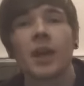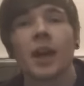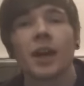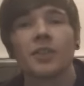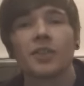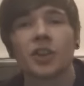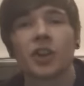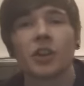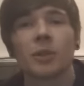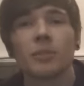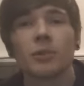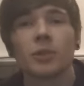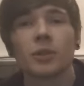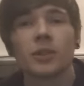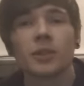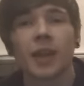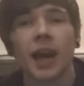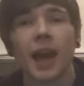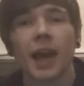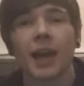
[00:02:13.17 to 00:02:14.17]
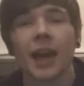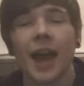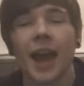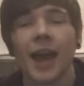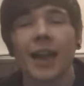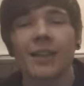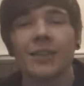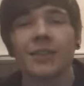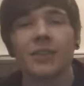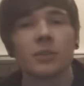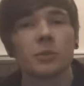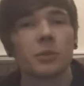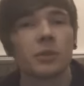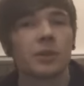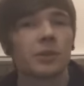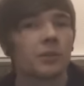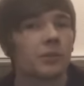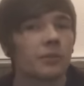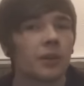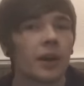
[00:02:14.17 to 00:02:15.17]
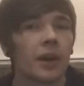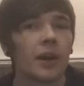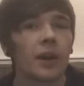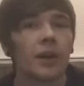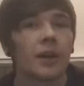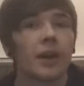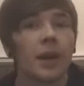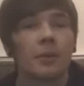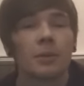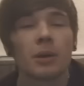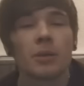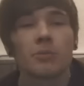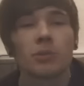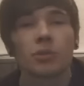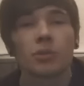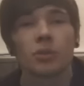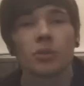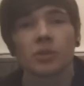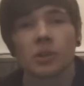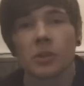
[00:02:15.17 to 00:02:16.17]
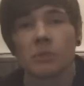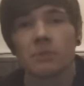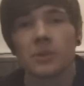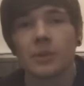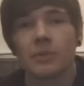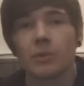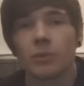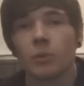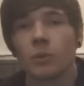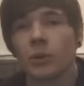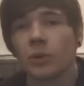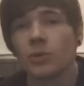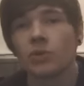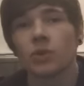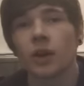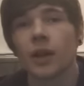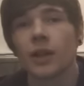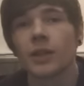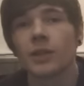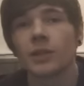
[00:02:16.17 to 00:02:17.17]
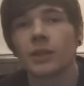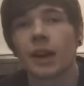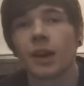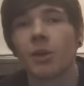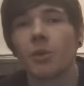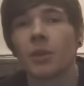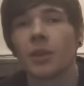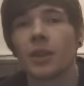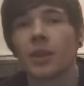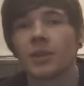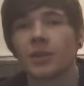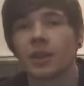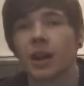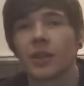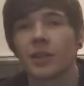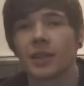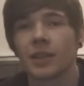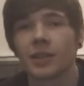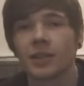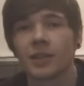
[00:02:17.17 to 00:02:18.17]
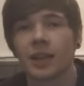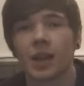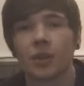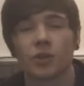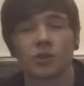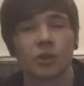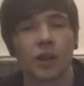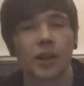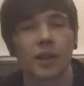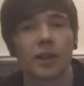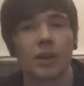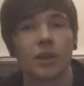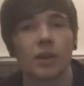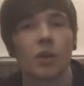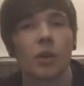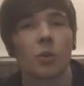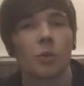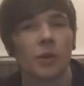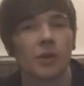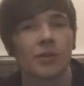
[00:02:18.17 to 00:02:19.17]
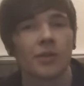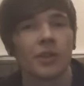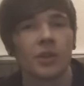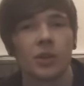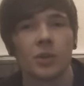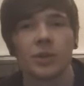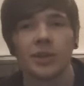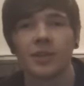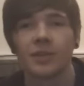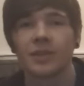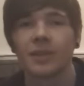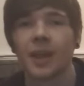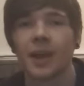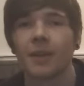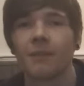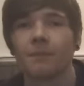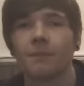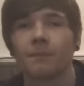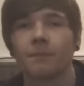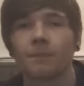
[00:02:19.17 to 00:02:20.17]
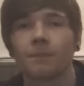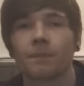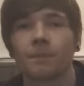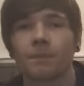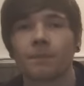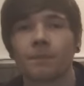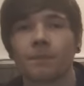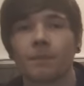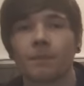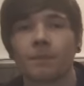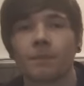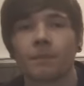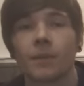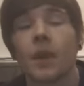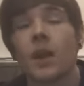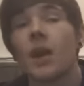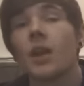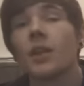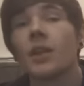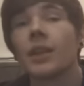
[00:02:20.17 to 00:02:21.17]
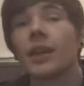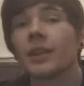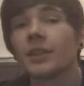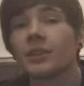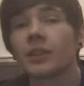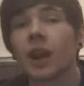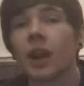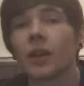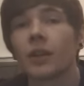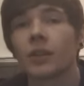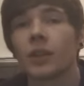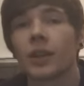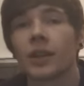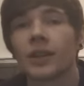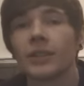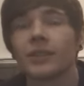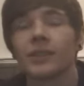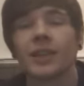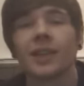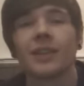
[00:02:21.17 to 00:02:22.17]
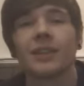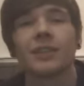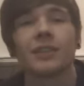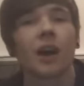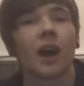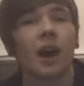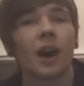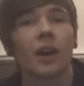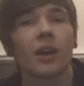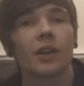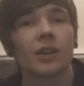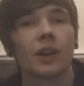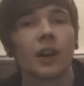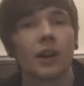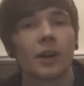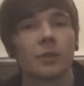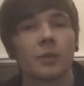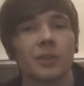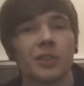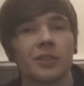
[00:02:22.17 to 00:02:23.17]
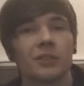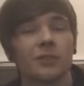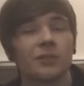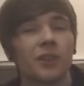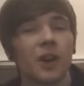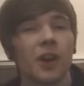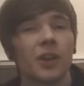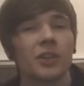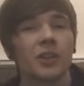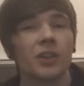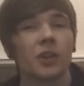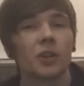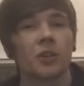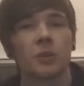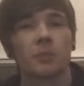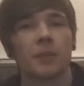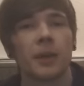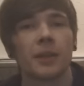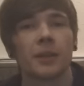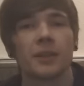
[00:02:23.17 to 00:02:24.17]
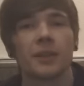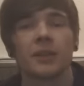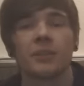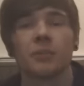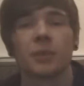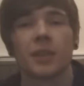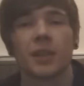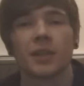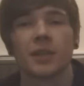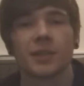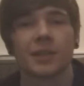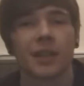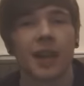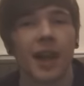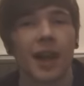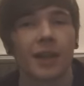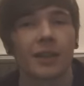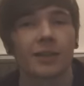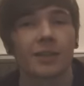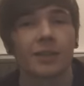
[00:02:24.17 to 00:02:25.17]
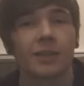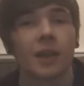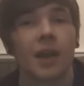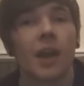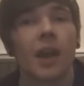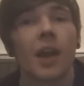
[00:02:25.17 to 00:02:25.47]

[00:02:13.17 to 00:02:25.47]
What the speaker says: a terrible attack, and is weak to fire, but I'm sure some people will try this out when they start testing out Trainer Lock with the newest set. The next card on the list is Arcanine, which is verging on competitive with its stats.